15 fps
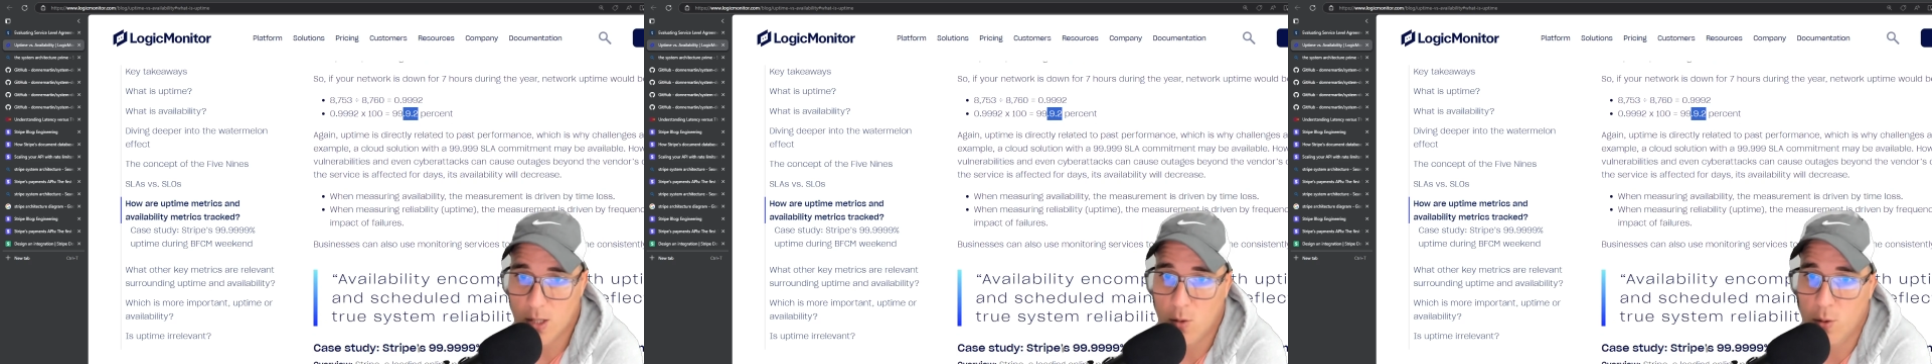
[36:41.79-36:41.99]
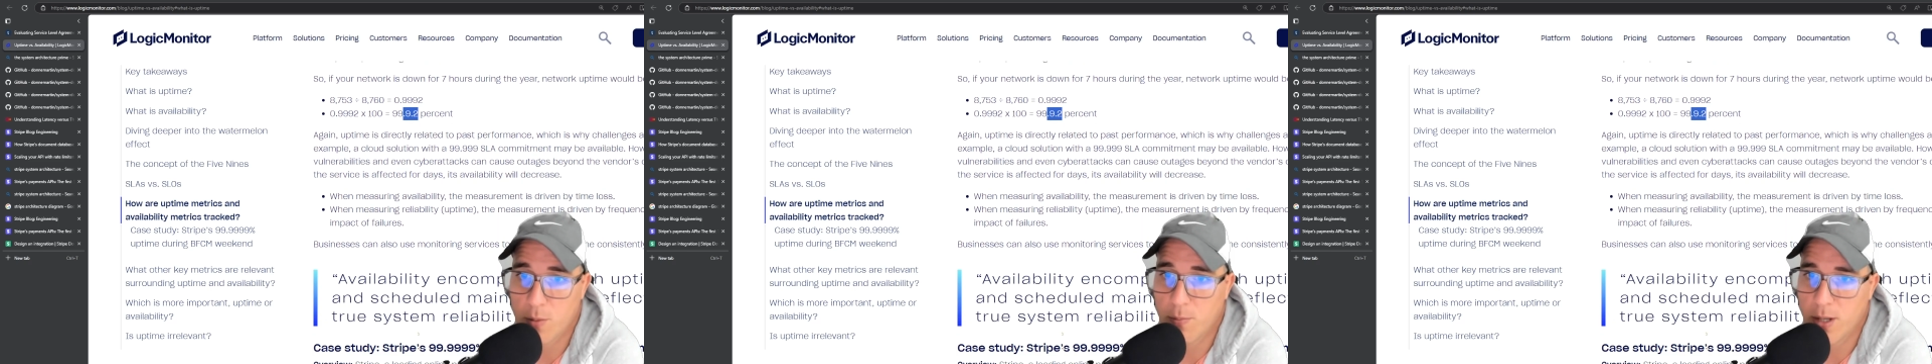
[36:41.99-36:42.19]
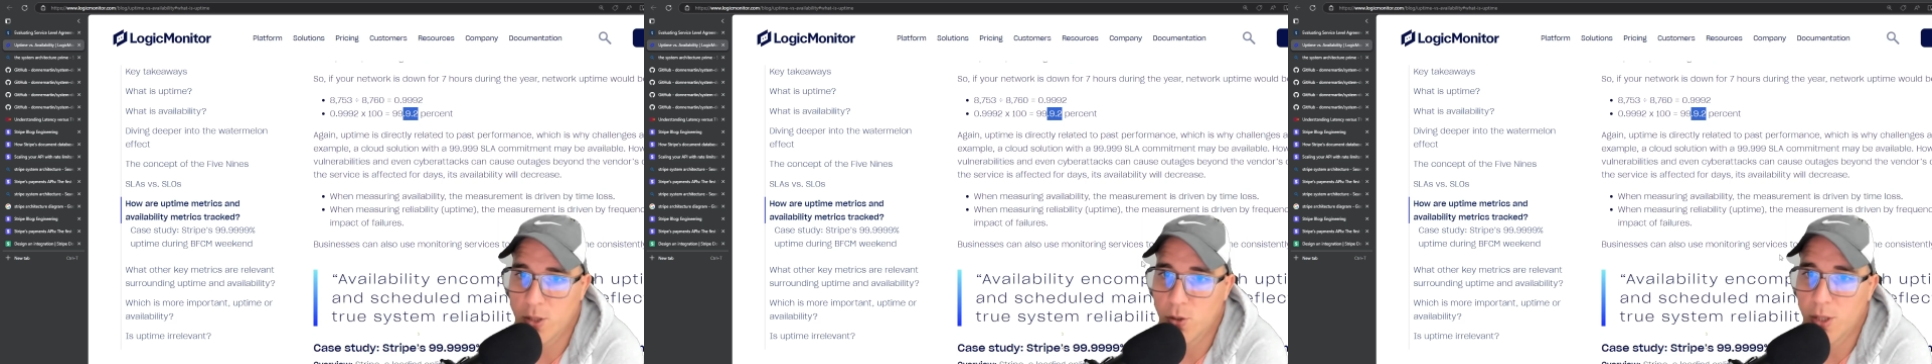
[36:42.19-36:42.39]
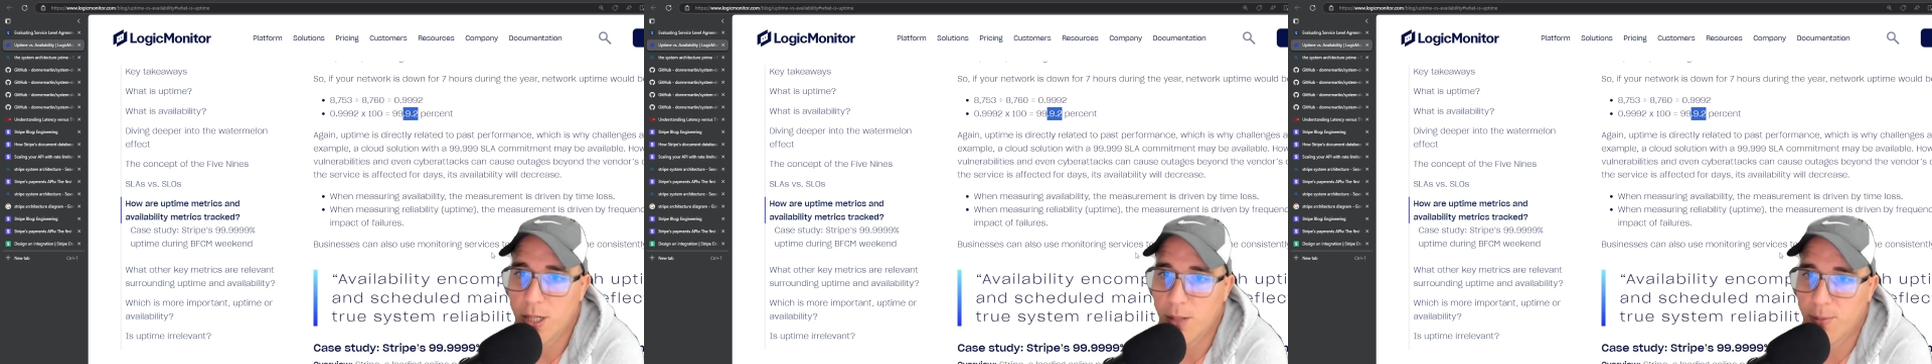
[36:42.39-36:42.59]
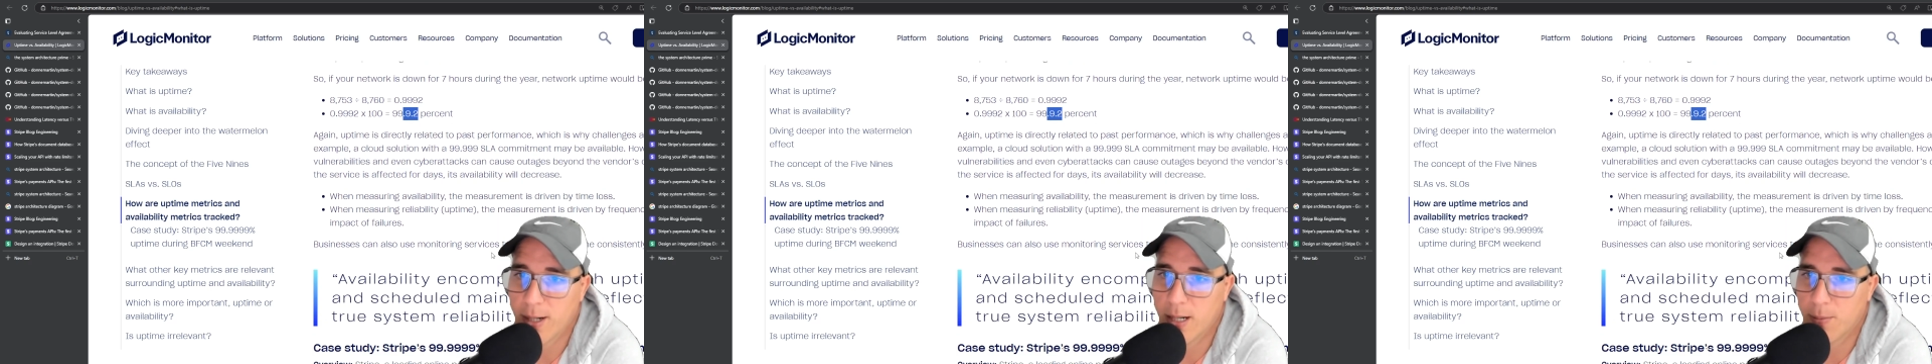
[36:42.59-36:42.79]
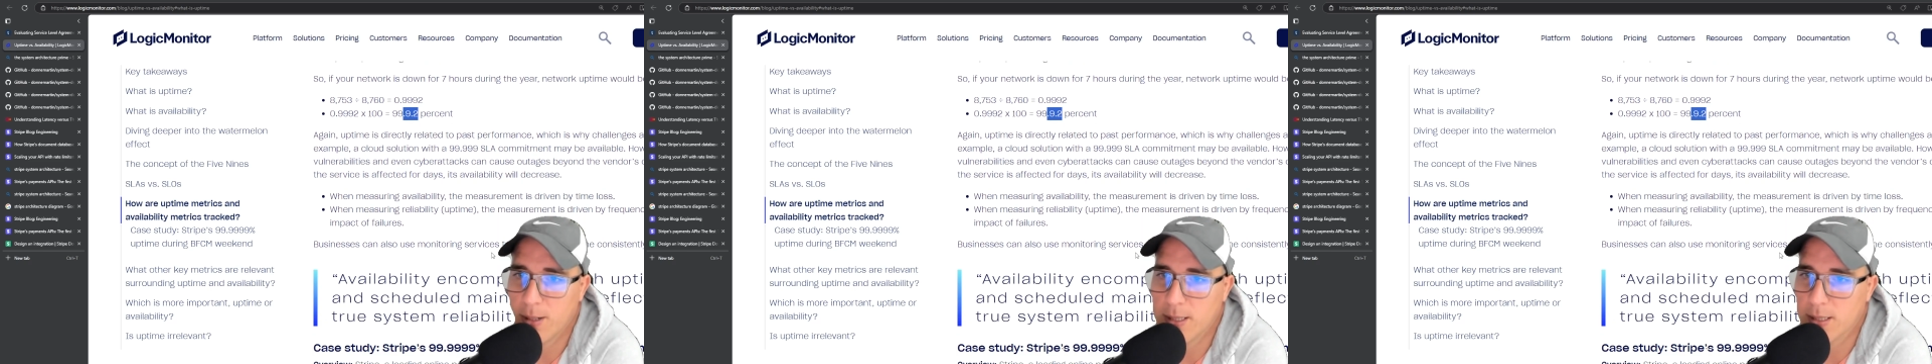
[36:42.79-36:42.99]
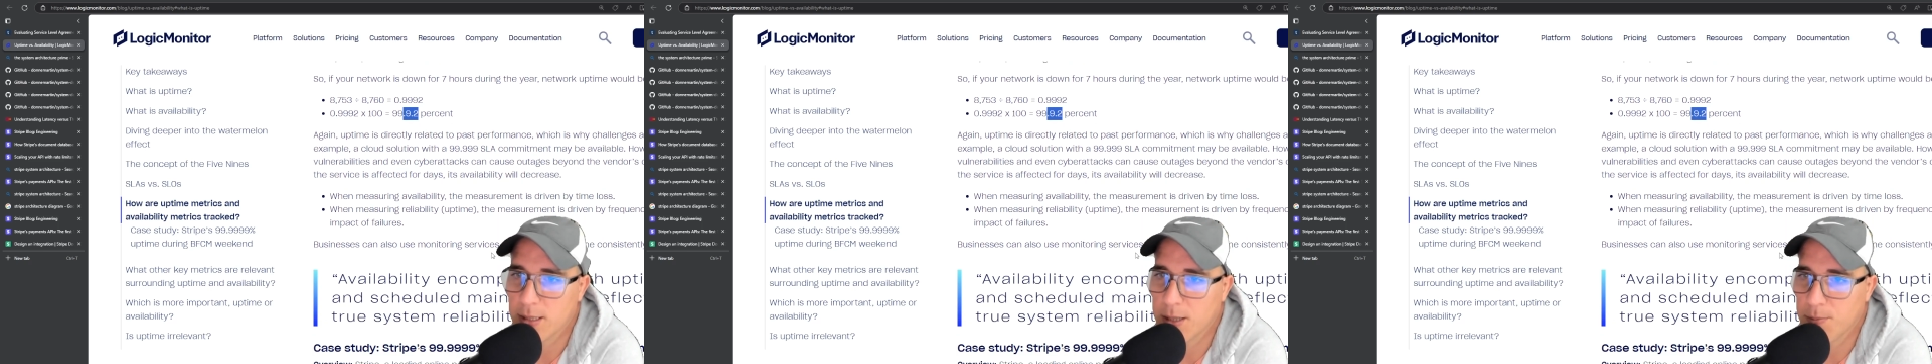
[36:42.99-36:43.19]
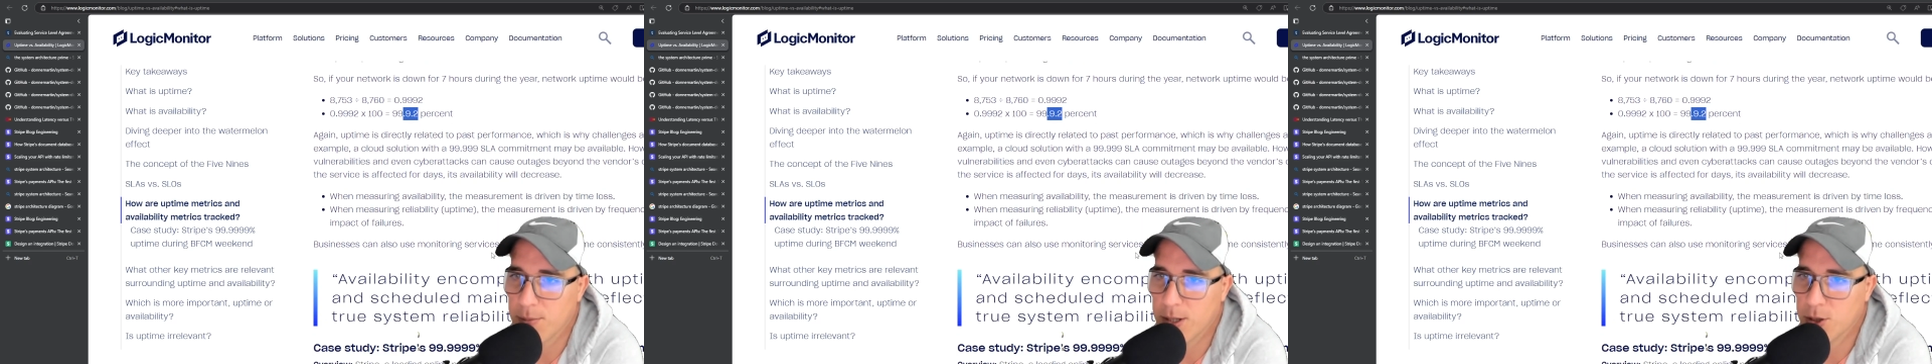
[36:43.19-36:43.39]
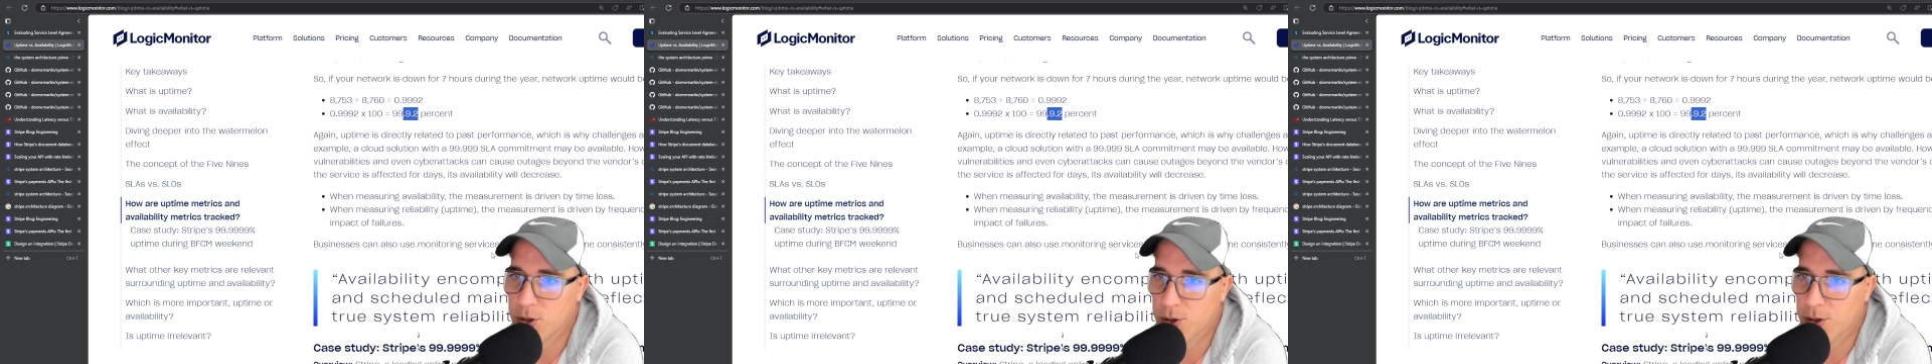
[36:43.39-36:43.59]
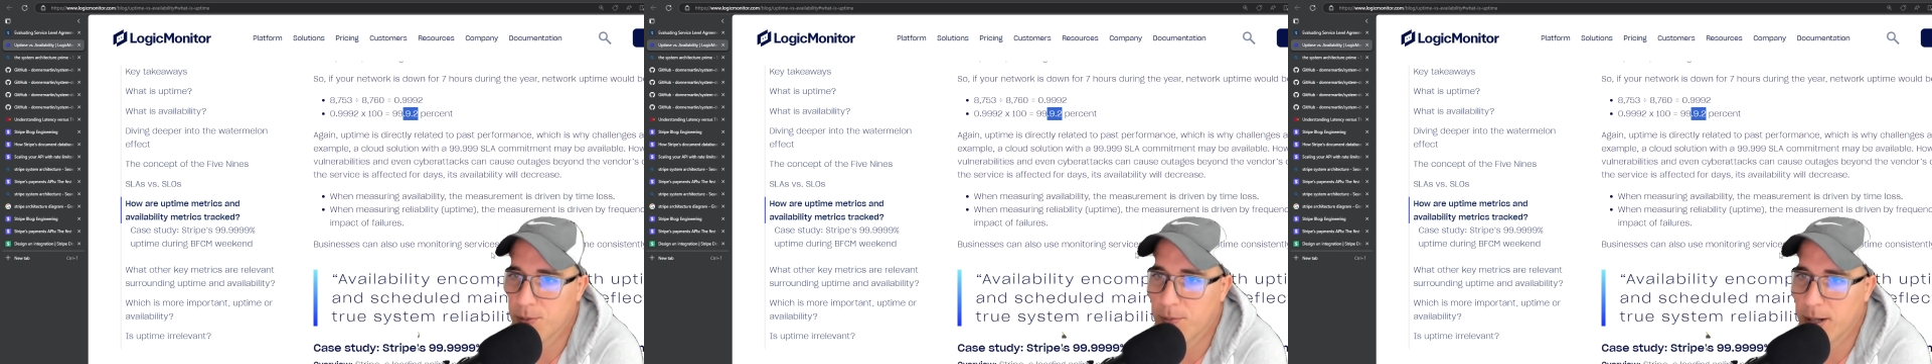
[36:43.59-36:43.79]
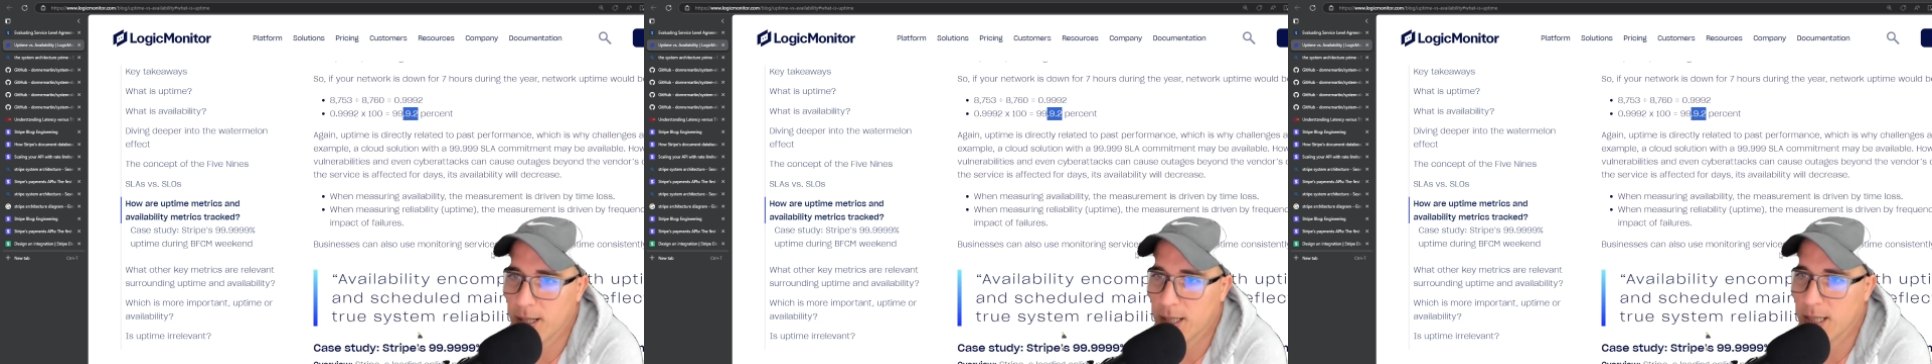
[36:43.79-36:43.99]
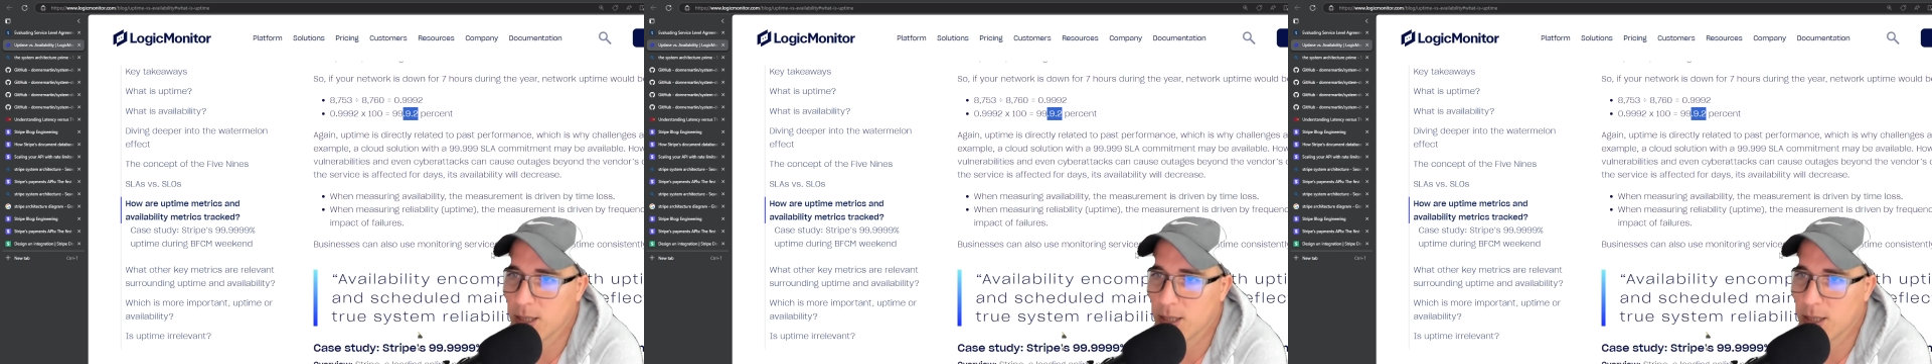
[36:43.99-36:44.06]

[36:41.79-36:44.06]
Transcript: When measuring availability, the measurement